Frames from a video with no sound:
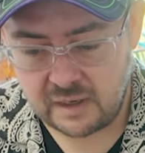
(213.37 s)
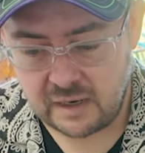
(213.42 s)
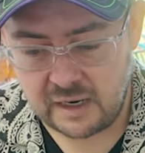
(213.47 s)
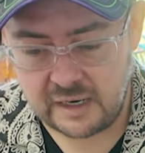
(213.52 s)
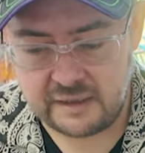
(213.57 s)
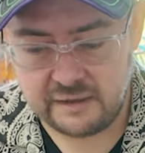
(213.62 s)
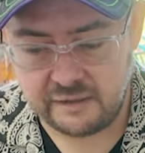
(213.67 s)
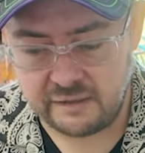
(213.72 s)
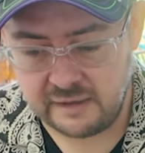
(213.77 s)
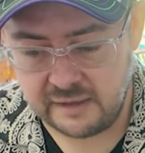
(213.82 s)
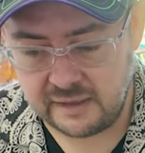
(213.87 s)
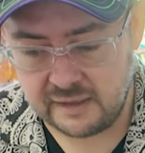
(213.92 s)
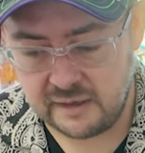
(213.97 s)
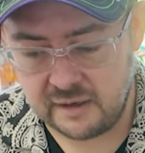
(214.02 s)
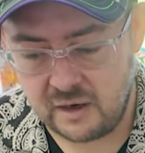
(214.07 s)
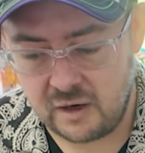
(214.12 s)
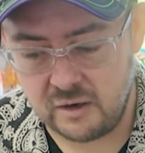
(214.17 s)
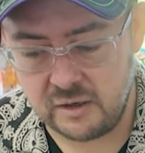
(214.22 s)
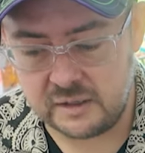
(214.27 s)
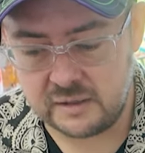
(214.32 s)
I think
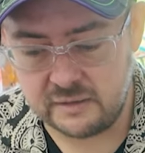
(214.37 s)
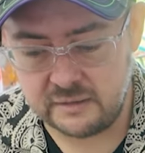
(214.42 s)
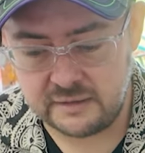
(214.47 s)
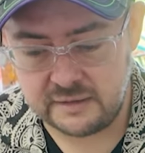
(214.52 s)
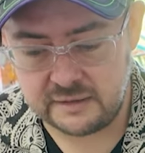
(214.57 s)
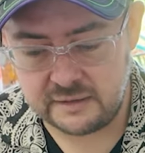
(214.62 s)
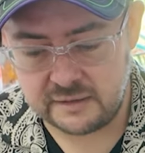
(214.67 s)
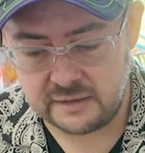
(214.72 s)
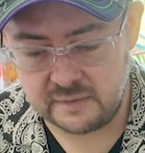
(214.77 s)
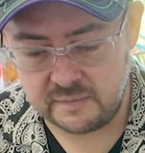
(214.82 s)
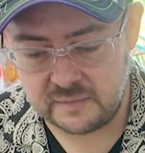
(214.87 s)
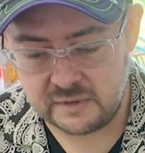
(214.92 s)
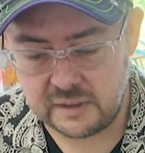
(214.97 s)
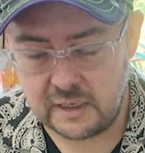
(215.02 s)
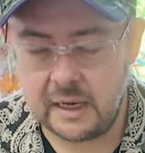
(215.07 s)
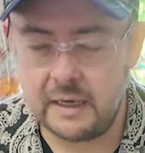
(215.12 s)
Oracle systems,